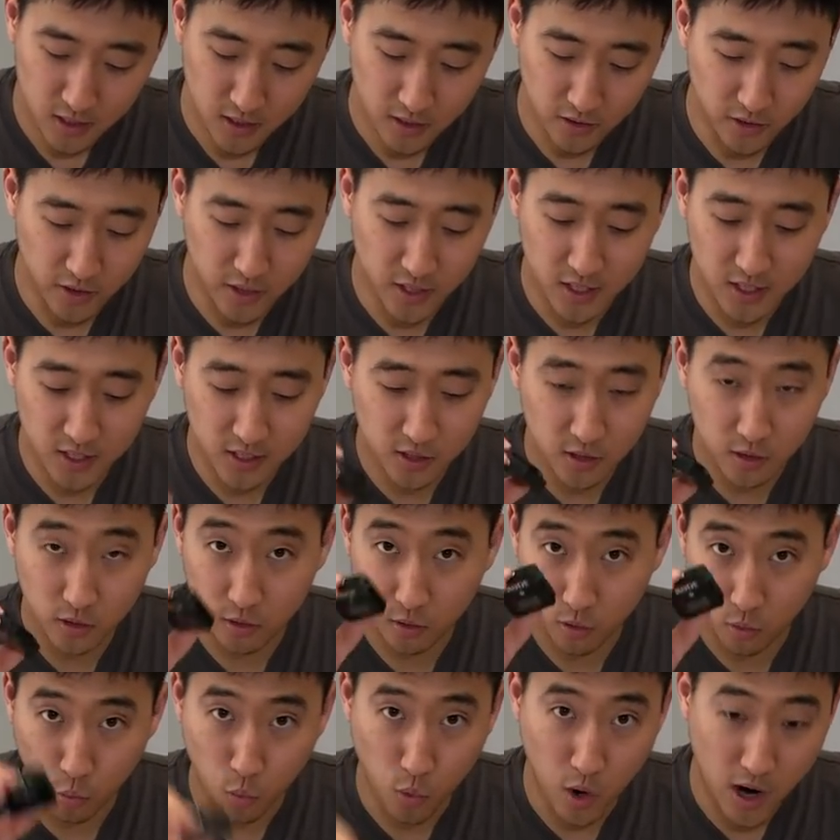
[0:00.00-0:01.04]
this
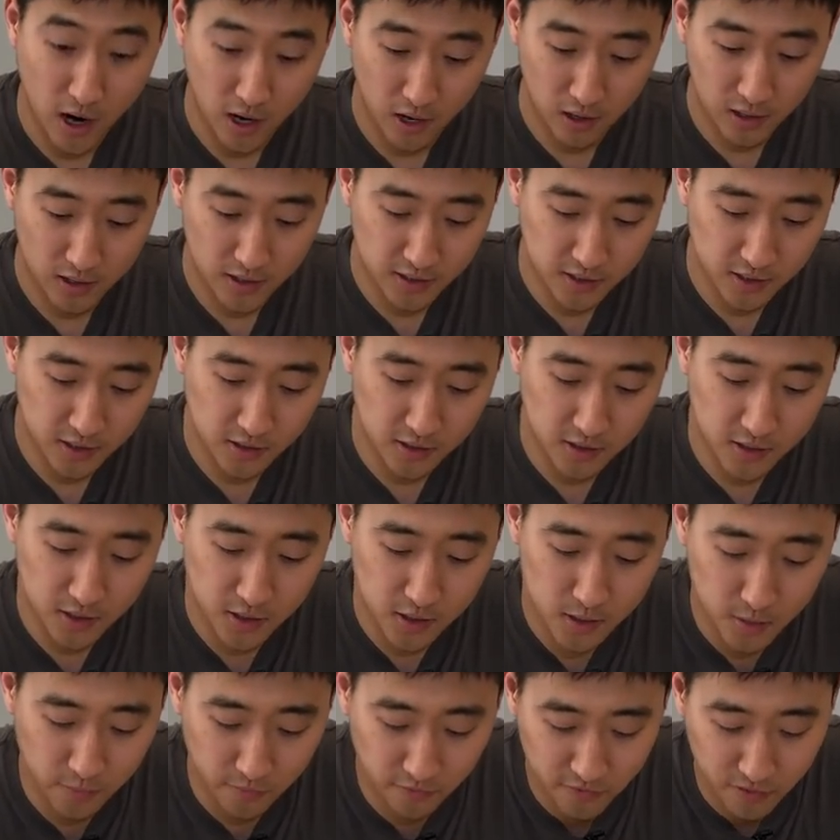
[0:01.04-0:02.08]
wireless
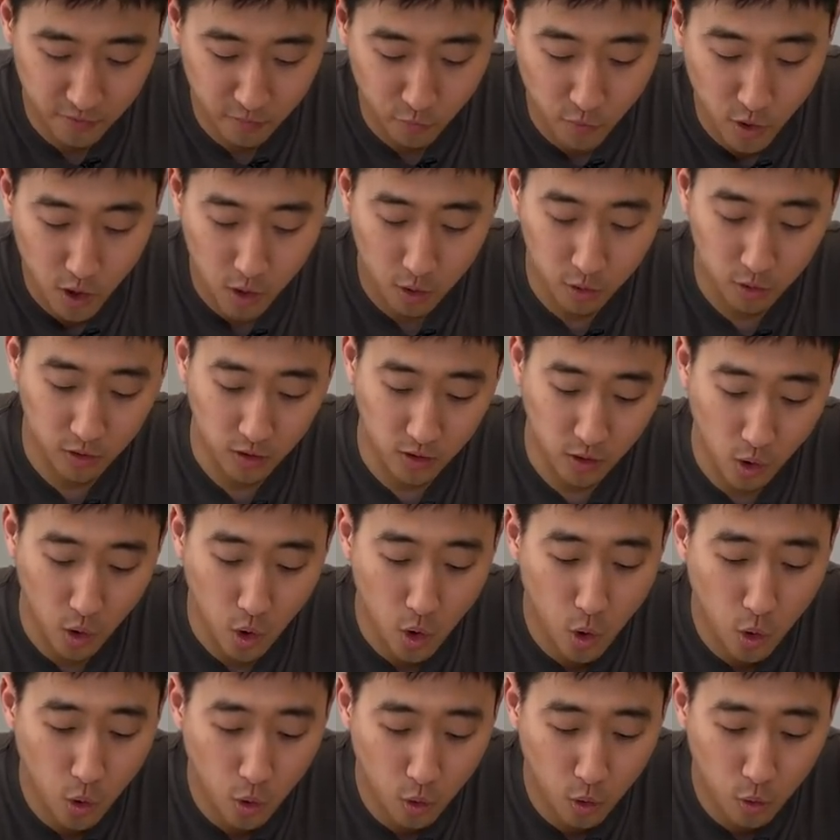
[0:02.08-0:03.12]
system from Rode, the
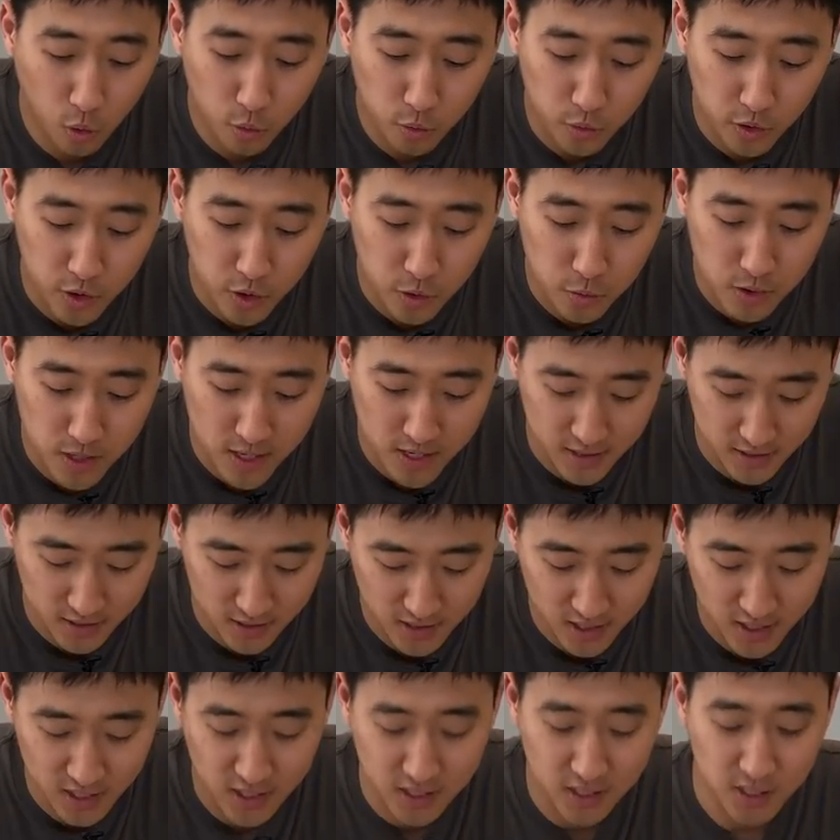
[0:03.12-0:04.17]
whole unit
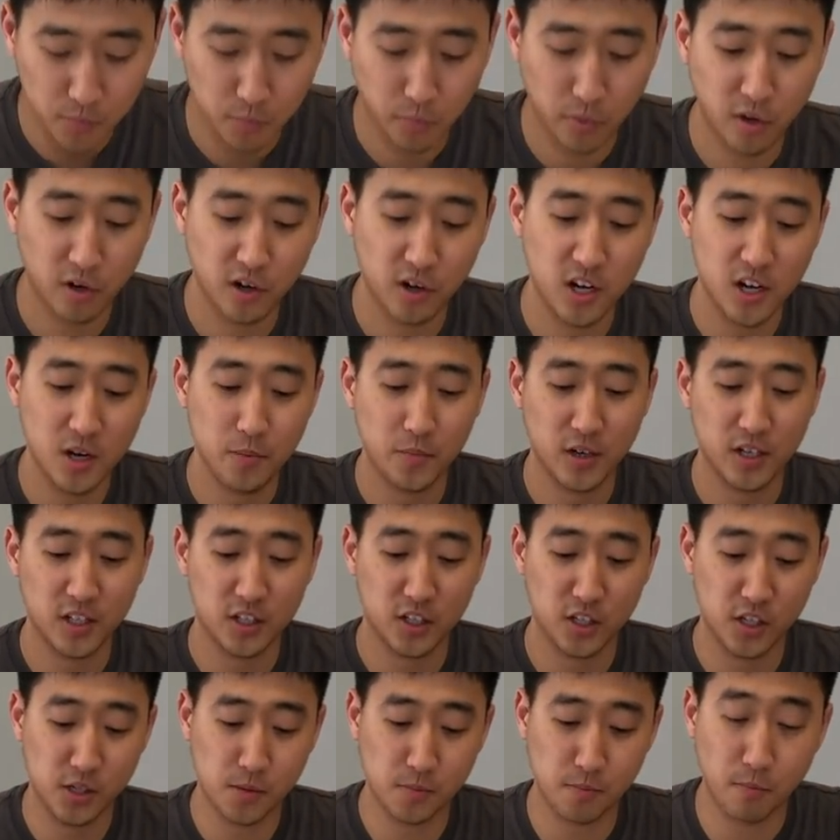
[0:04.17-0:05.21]
is pretty much
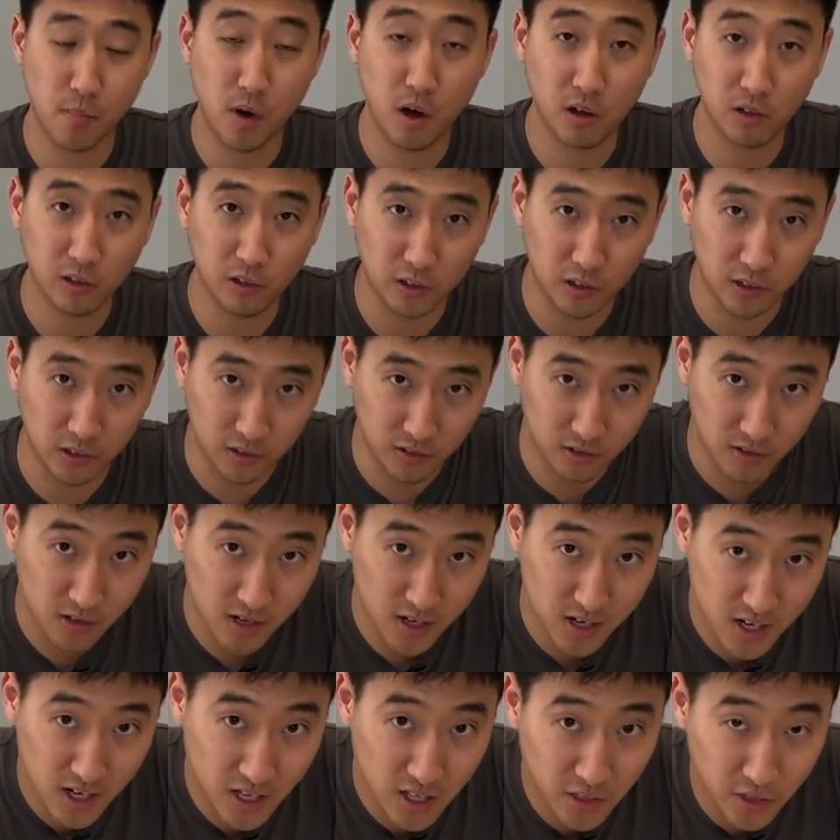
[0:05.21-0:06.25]
smaller
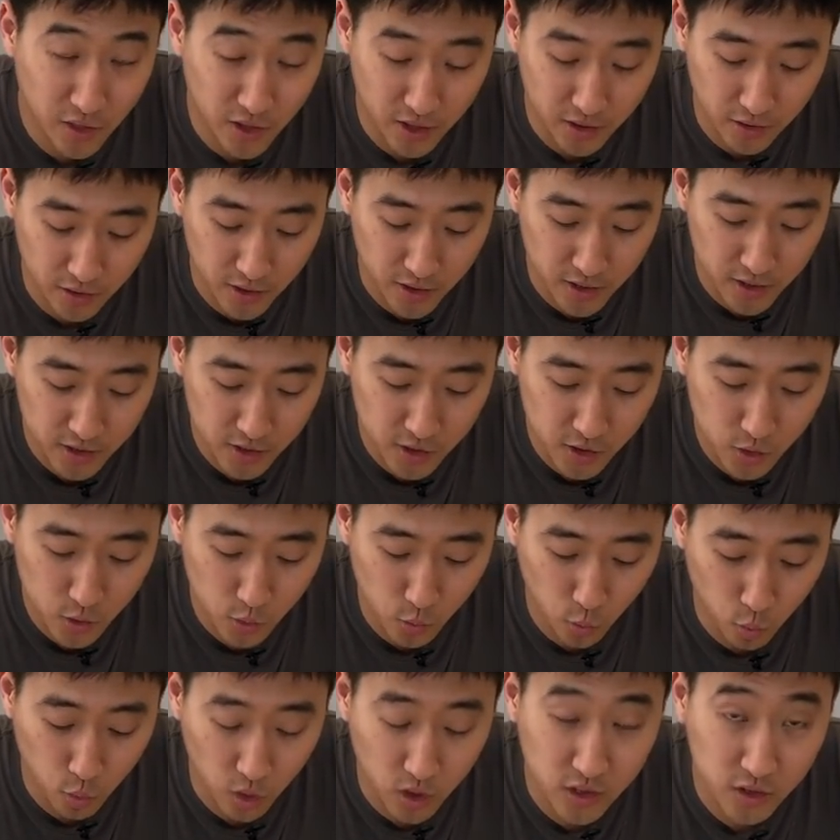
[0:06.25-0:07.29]
than this
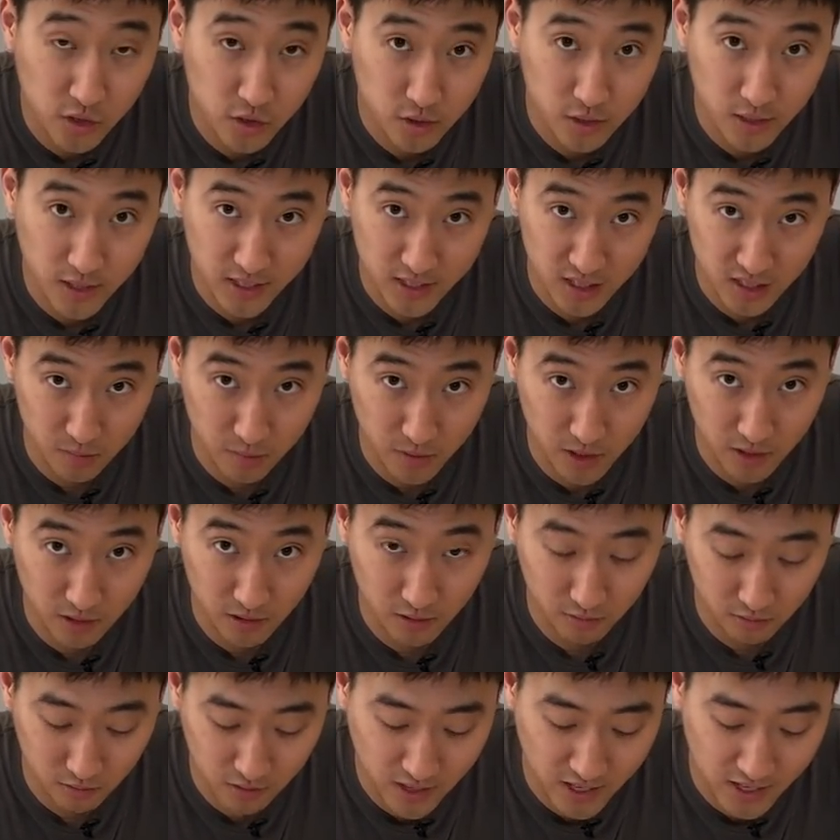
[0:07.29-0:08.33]
one transmitter,
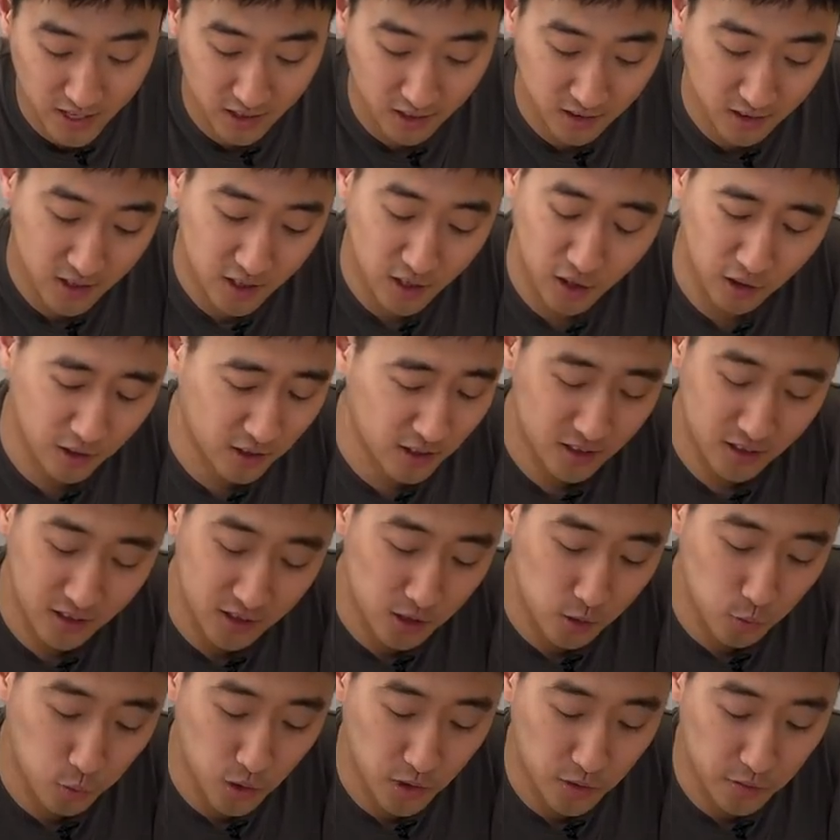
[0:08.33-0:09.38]
okay? Or
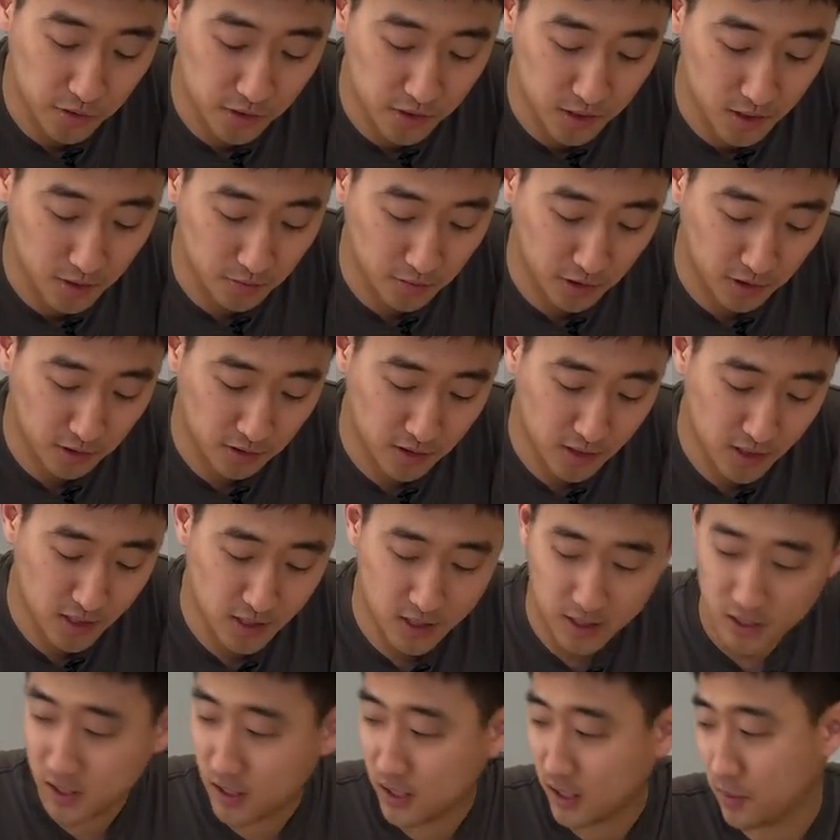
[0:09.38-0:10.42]
this one receiver.
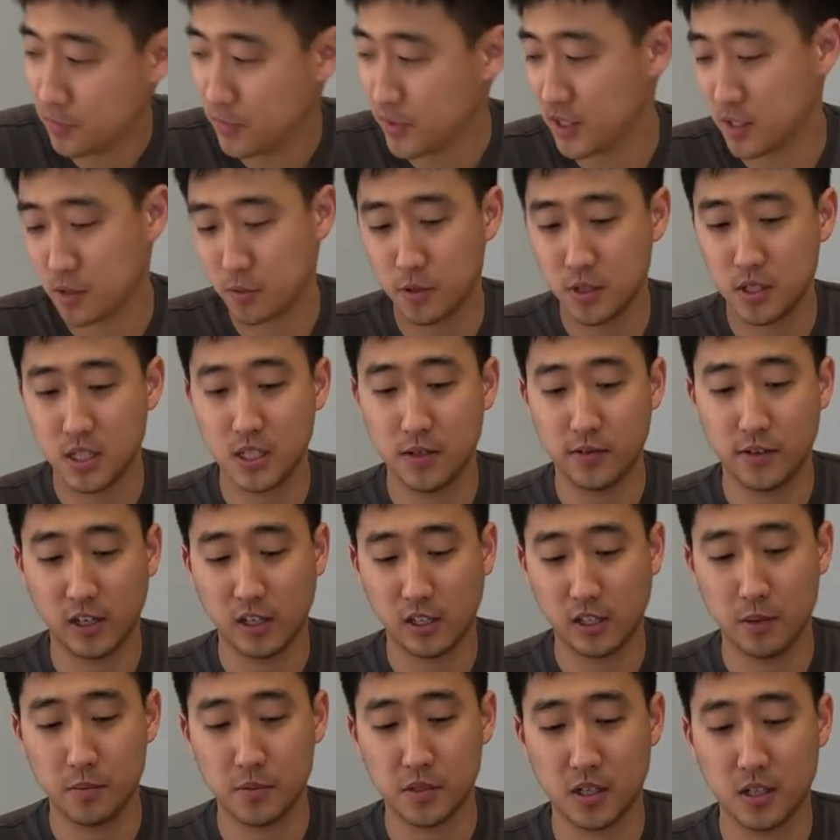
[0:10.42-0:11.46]
Um, and this receiver
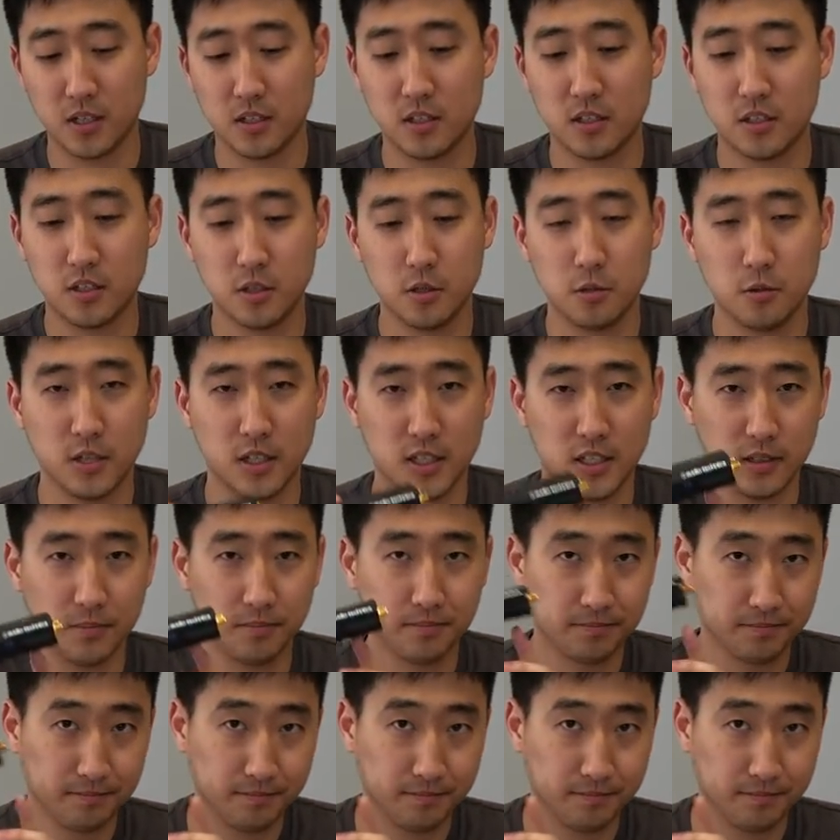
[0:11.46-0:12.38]
clips onto a,